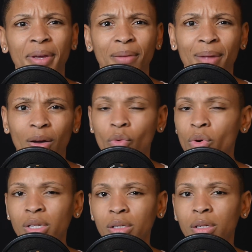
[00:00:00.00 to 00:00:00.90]
And I'm like,
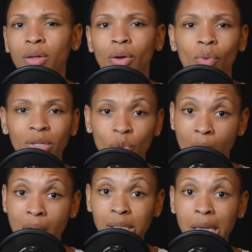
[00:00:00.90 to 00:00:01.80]
what's
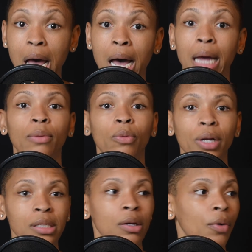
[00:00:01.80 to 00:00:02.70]
going on? What
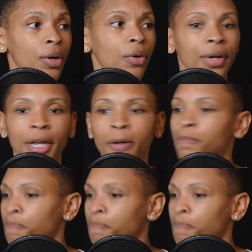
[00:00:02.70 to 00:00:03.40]
is going on here?